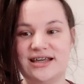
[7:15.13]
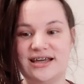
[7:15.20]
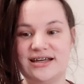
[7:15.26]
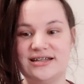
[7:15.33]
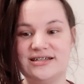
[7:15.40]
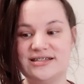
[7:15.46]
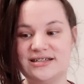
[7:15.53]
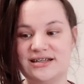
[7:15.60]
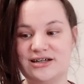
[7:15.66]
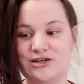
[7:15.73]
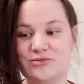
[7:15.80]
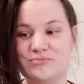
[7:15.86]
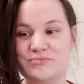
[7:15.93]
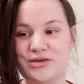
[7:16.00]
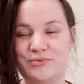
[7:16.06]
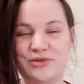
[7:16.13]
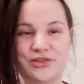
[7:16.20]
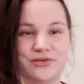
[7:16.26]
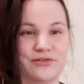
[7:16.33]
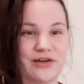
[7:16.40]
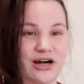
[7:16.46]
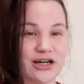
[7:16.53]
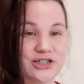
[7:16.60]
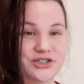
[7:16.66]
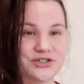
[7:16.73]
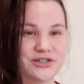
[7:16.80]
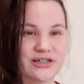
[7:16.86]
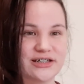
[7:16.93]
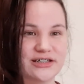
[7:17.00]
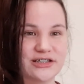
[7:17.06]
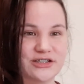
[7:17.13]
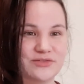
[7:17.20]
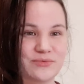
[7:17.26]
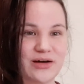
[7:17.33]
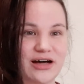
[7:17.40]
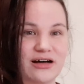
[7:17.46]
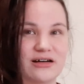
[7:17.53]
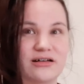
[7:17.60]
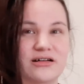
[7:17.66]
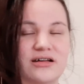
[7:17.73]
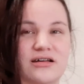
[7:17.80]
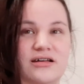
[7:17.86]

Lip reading: and maybe through Austria as well.